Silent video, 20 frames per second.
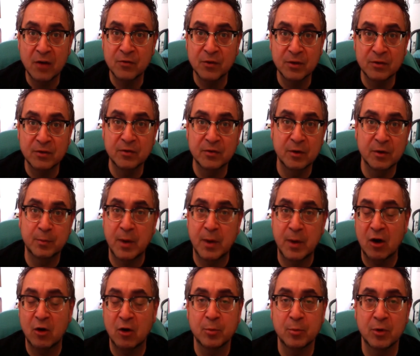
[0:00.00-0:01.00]
of a
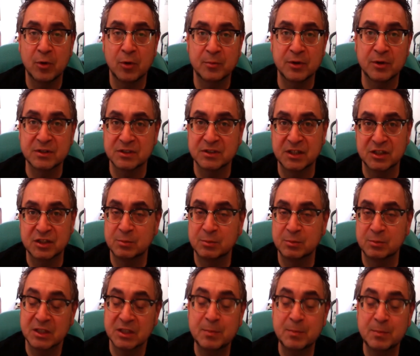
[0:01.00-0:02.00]
PowerPoint presentation
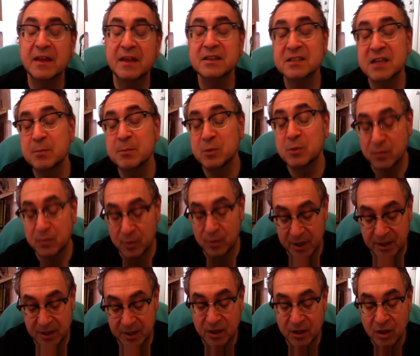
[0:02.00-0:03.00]
because by the time you've read
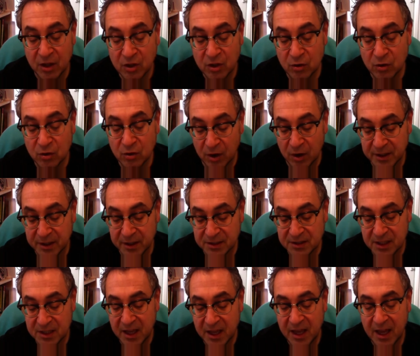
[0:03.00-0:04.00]
it, your audience
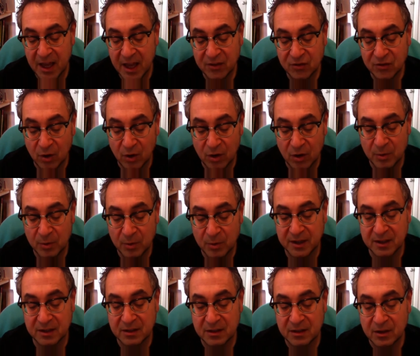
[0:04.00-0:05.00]
has
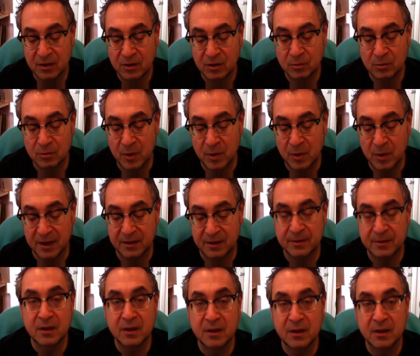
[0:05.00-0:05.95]
already read it.